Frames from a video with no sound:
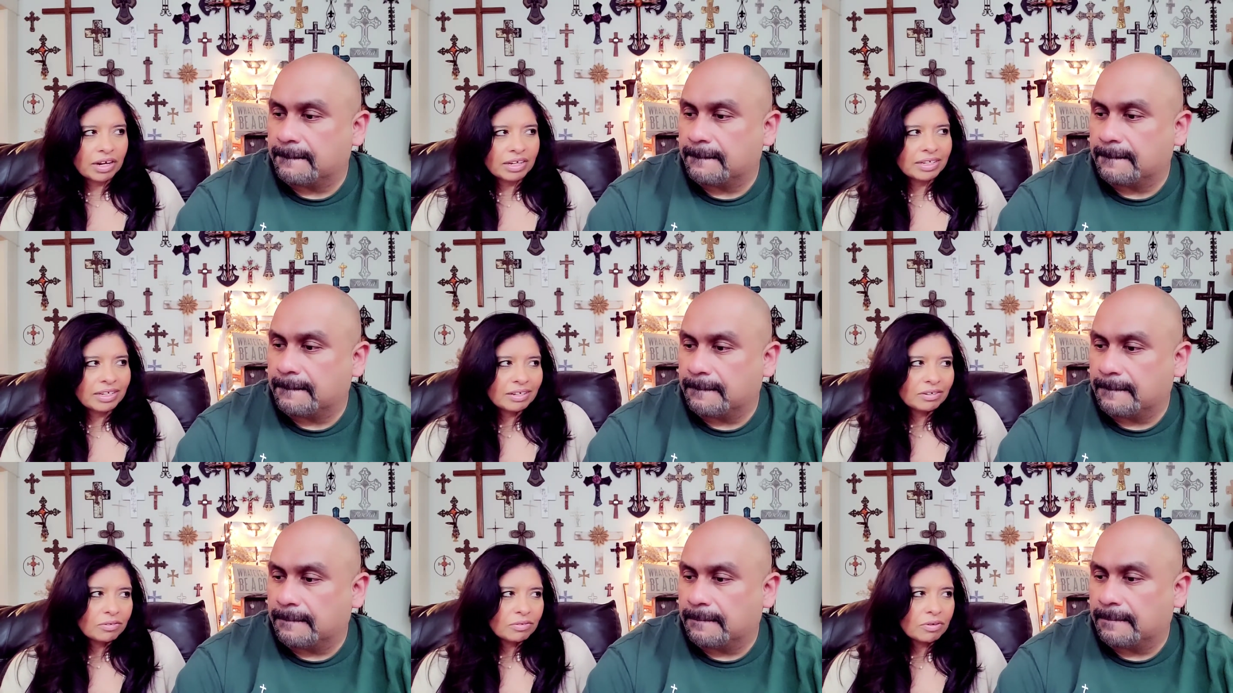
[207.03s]
Speaker 1: I
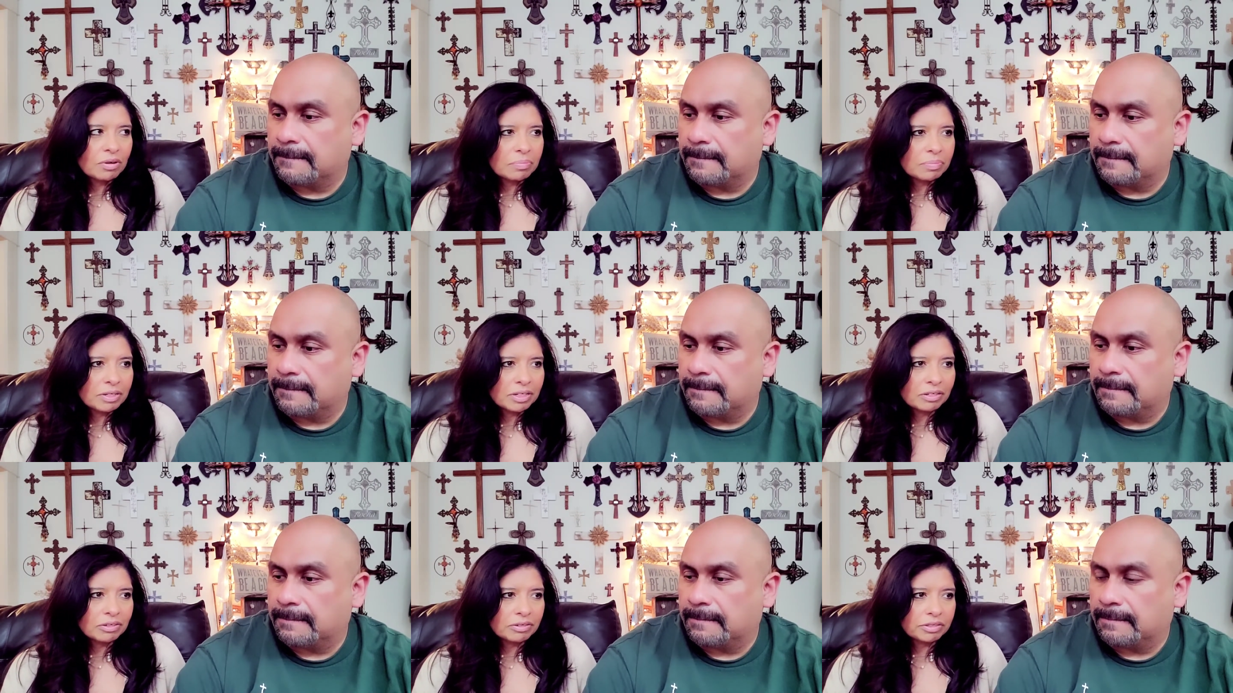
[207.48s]
didn't grow
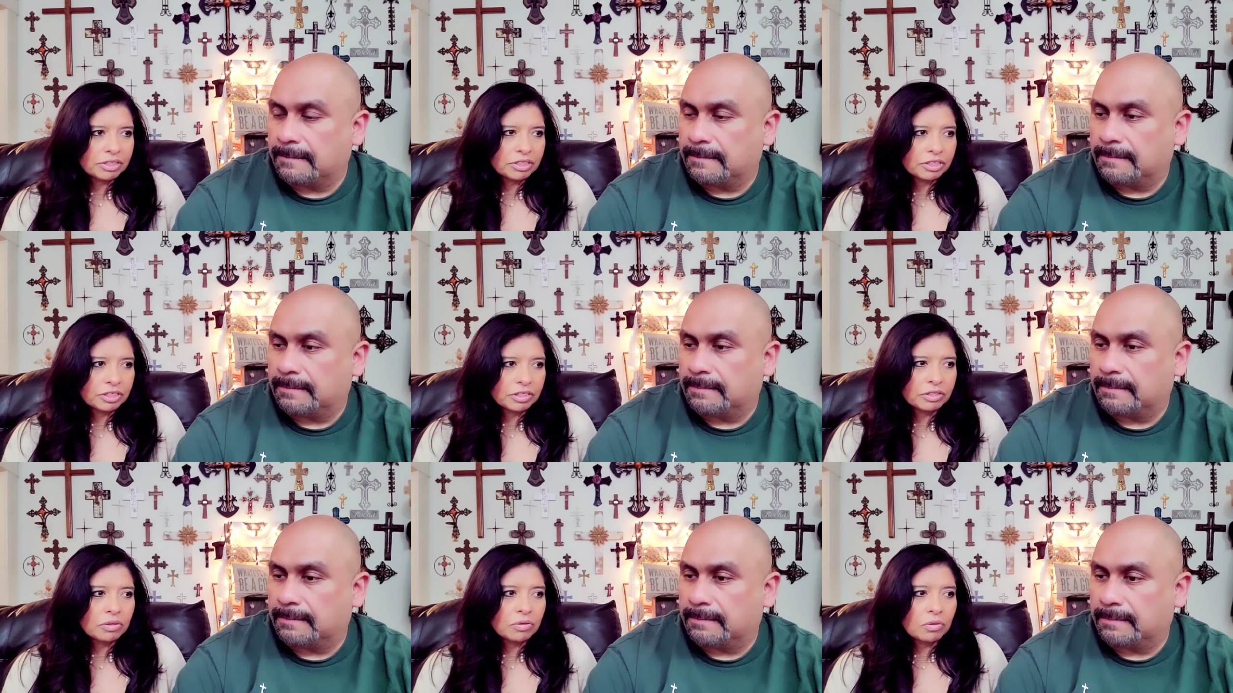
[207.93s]
up in a
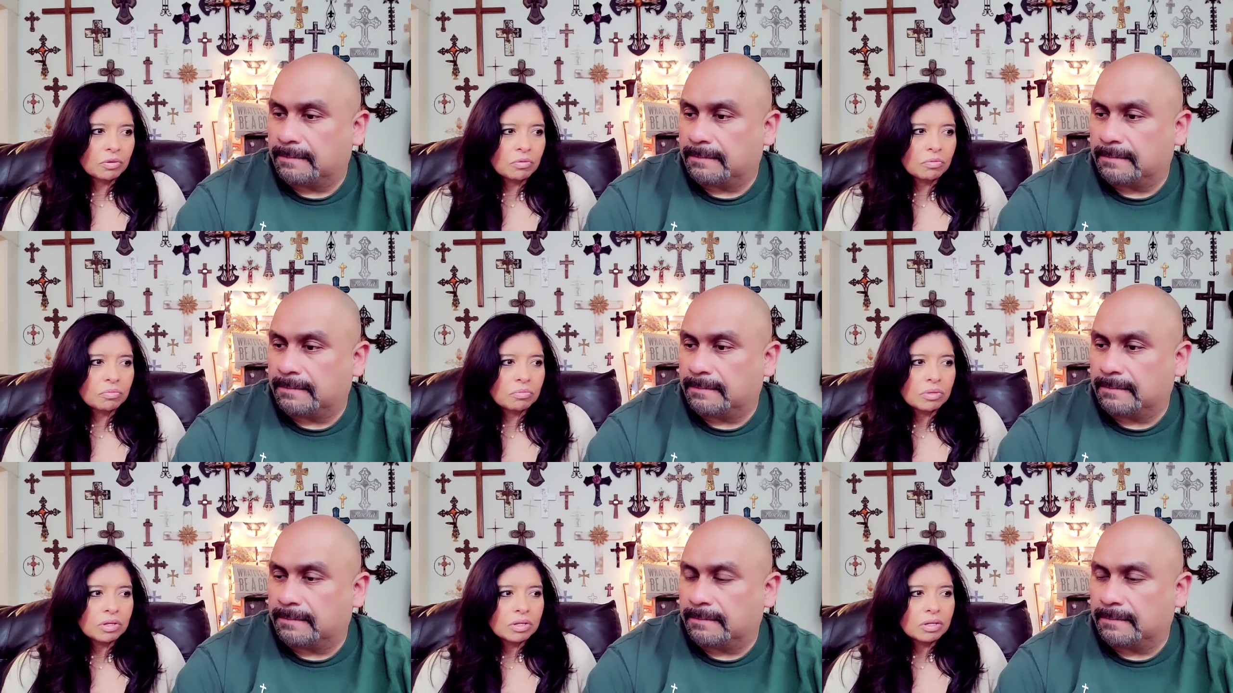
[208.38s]
Christian
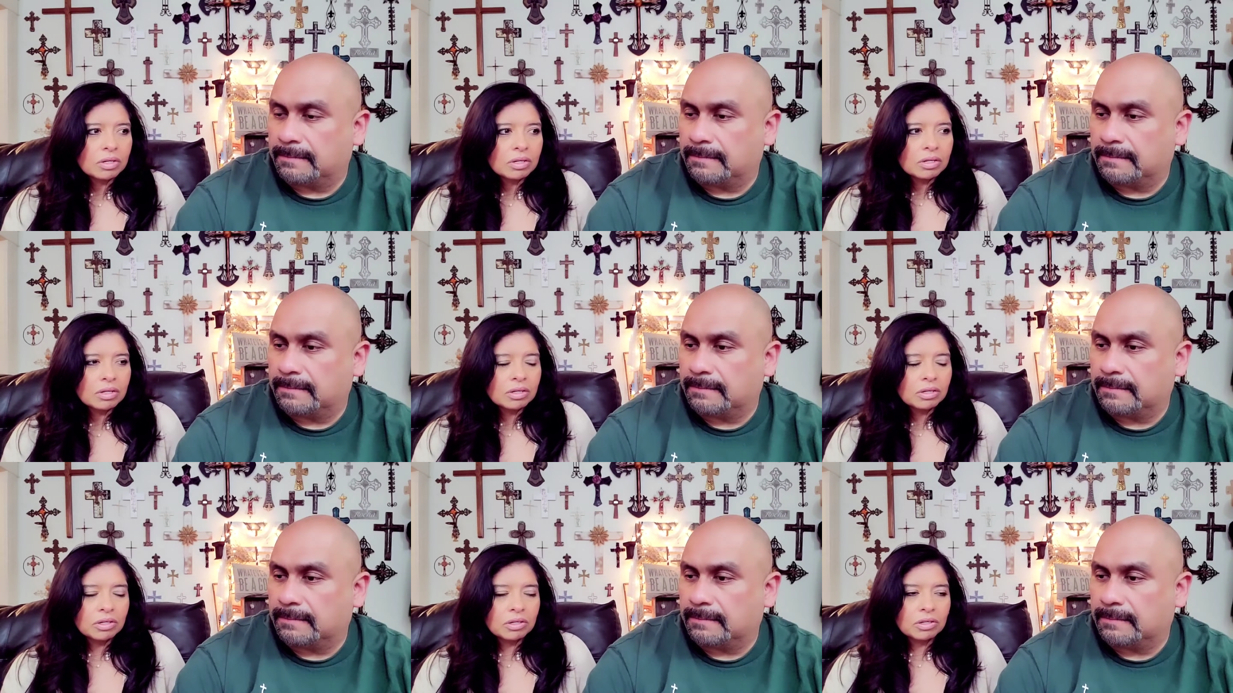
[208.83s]
home, mm-hmm.